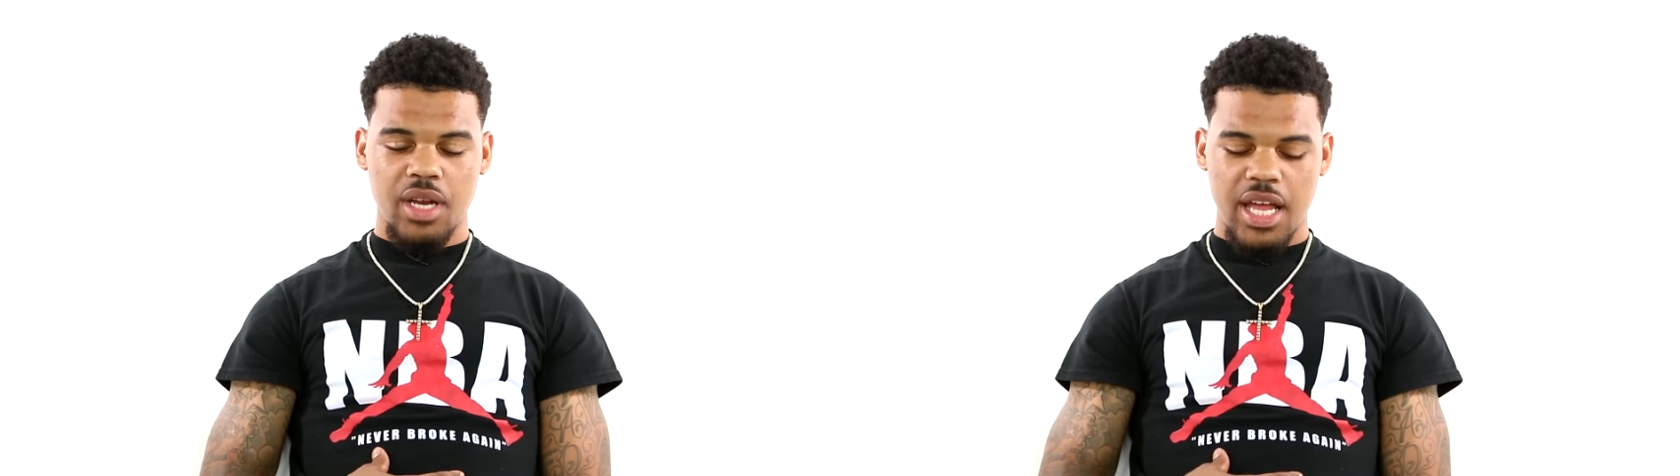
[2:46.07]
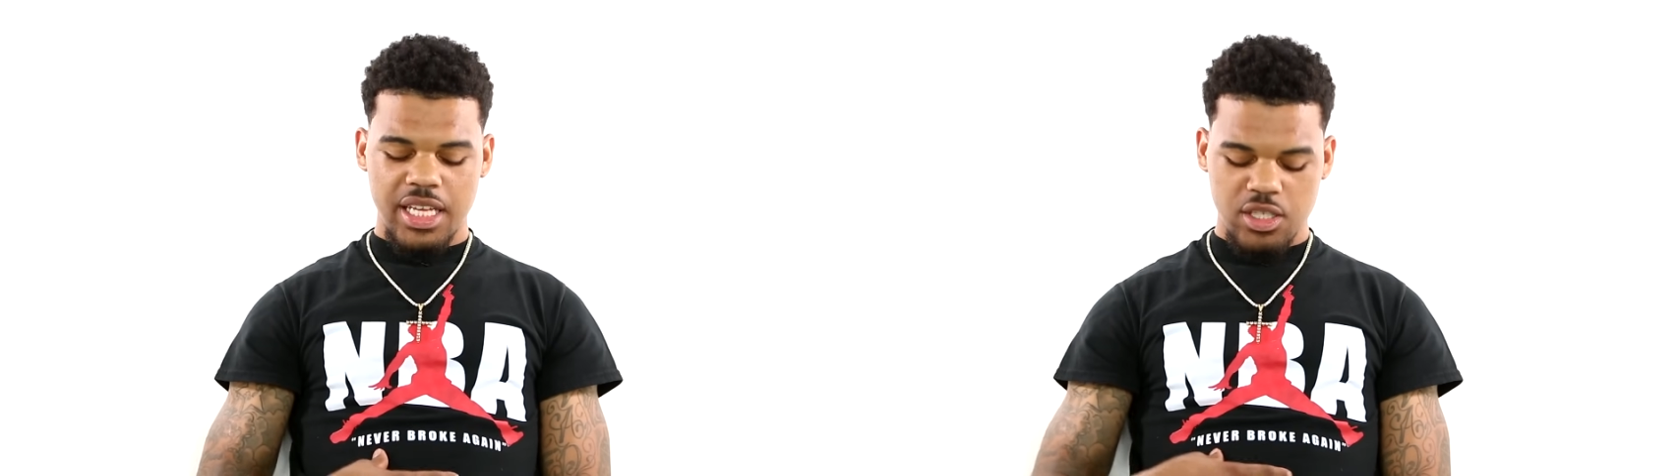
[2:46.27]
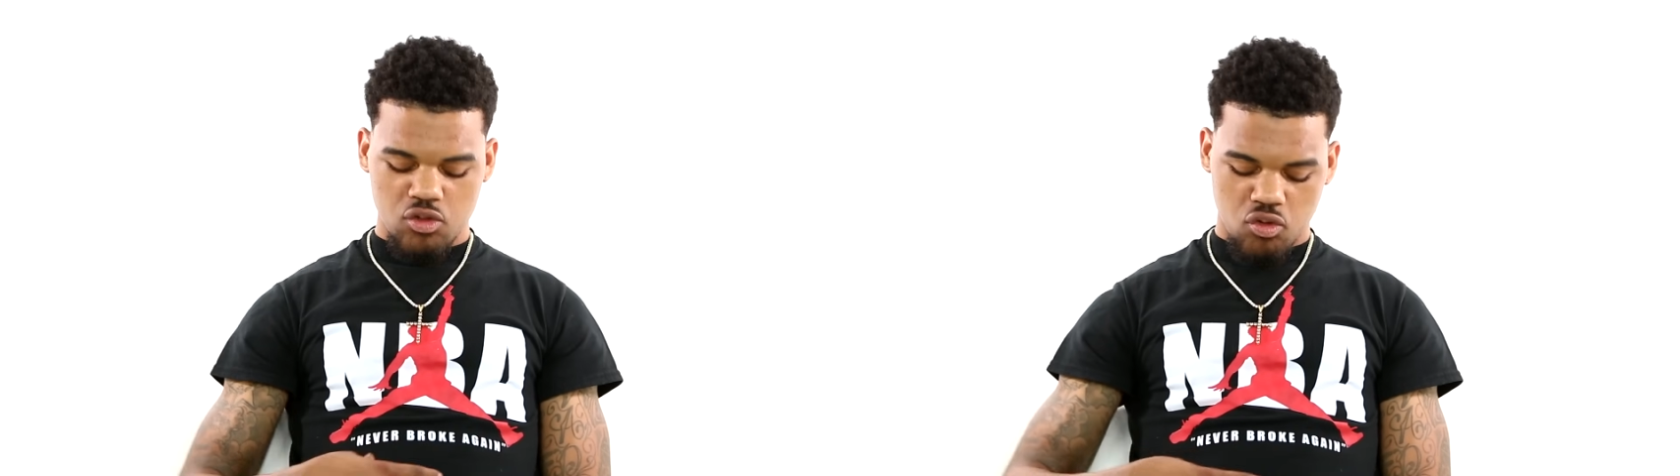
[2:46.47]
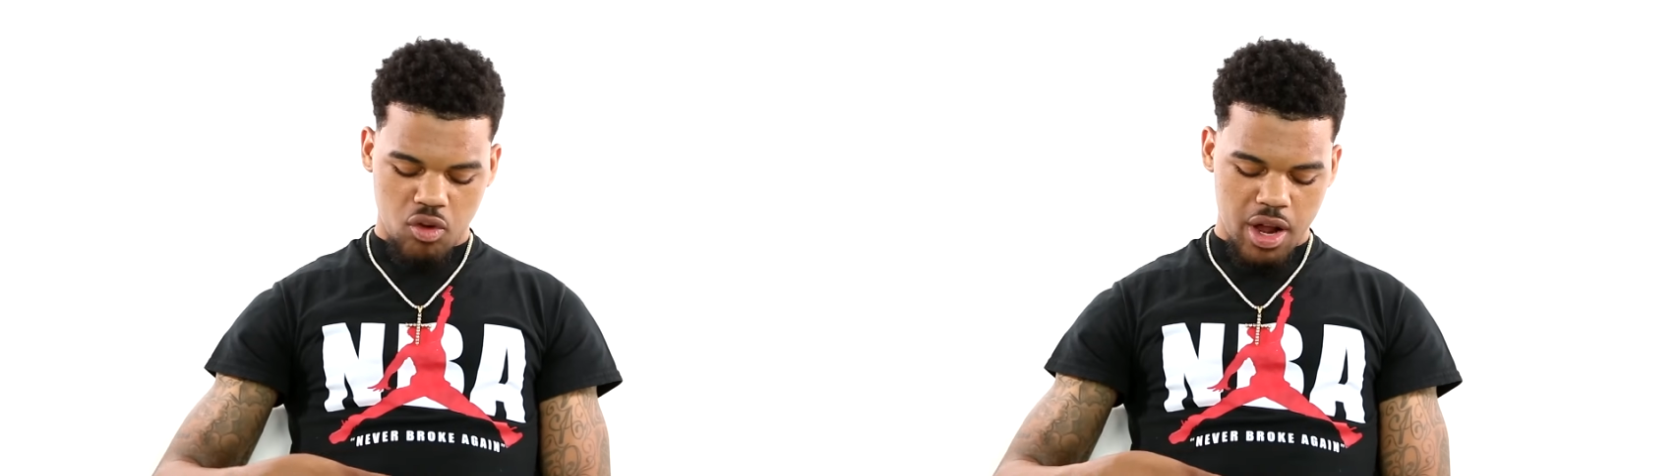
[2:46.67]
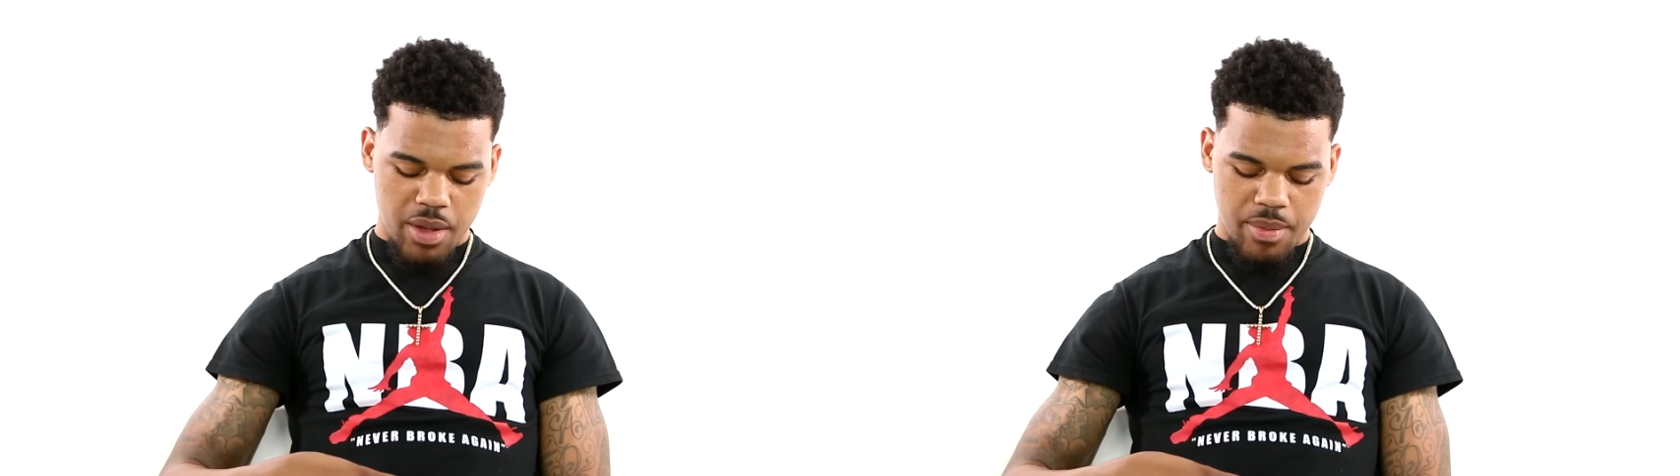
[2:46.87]
Like it's
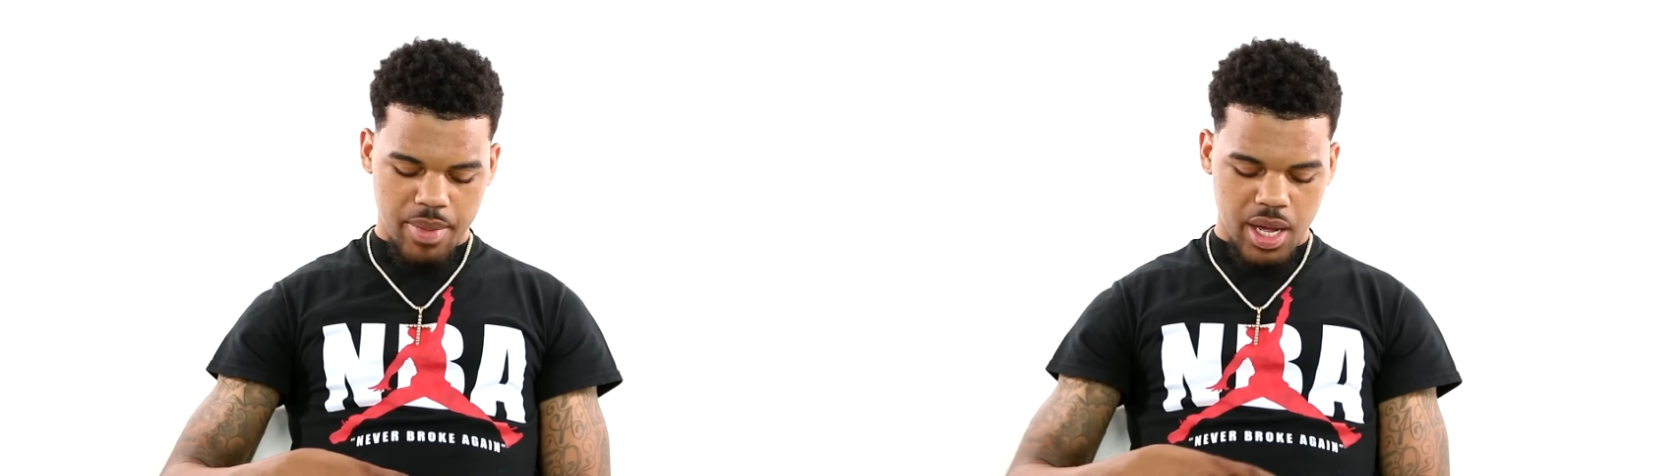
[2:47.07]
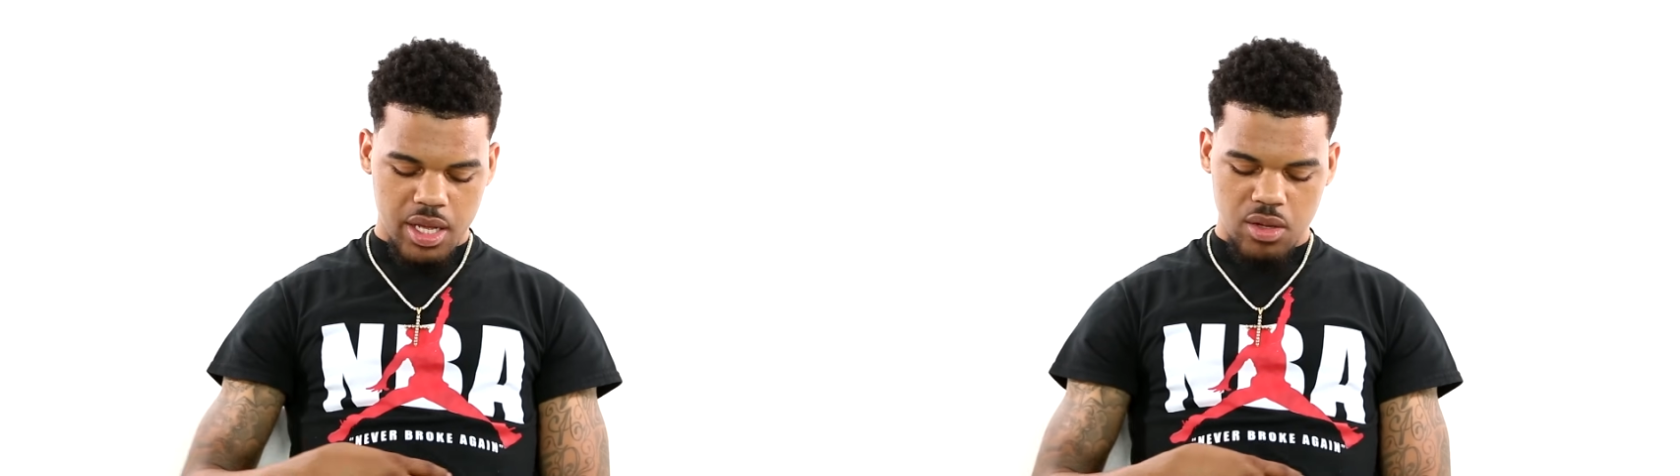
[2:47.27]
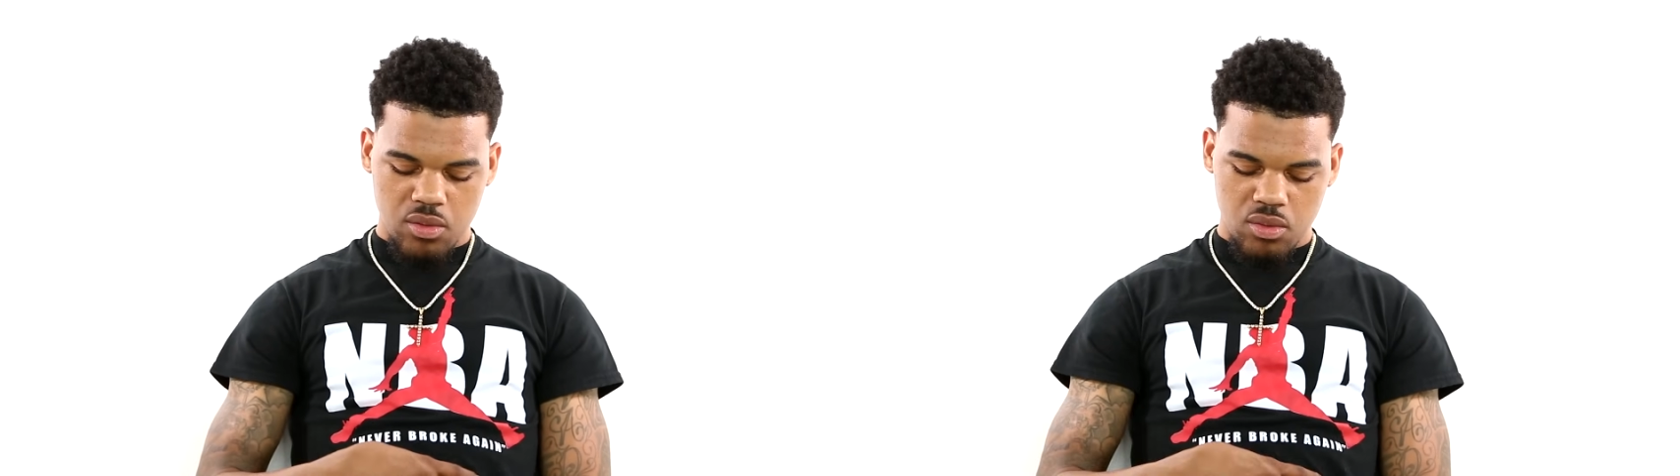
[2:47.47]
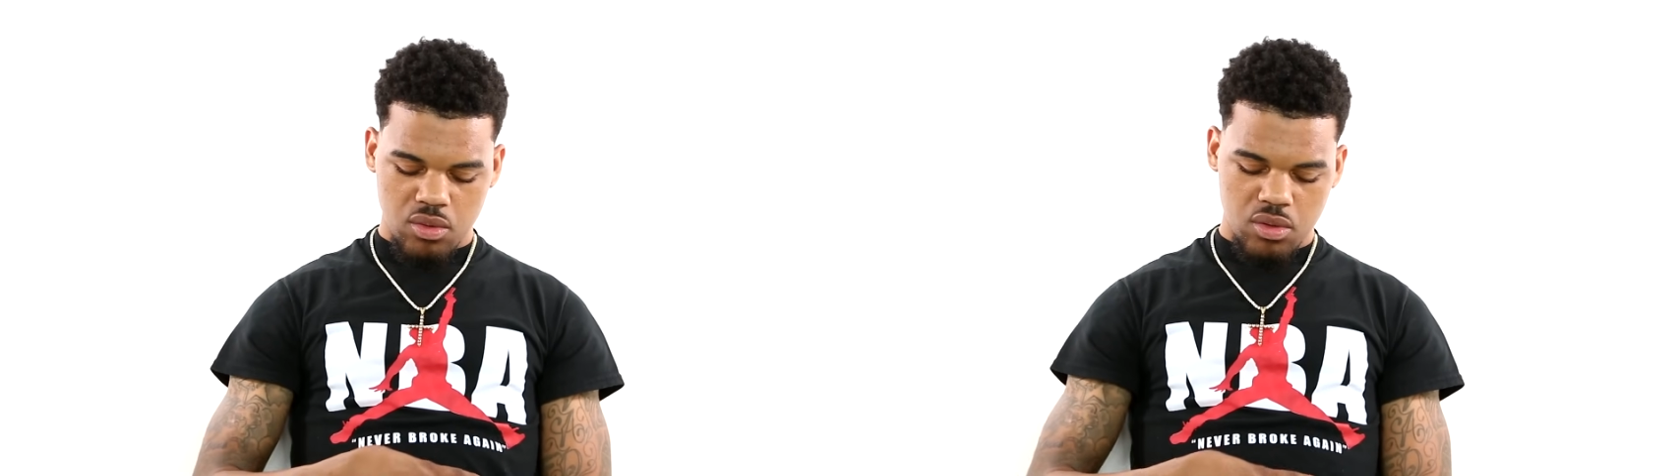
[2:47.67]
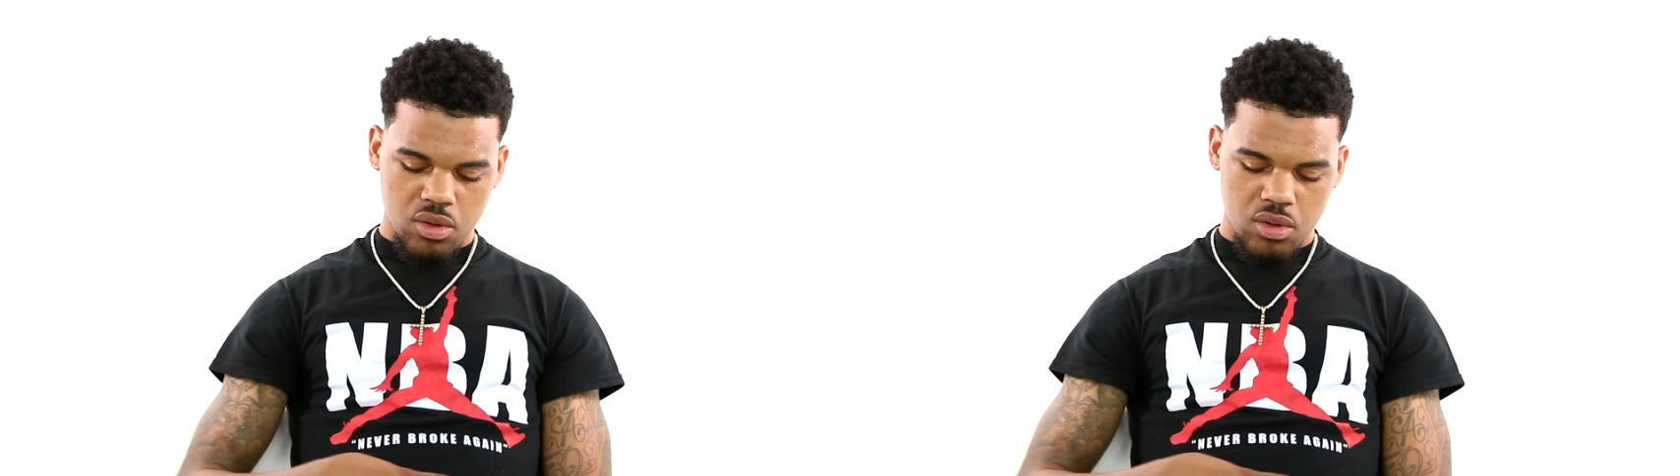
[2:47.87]
right by your,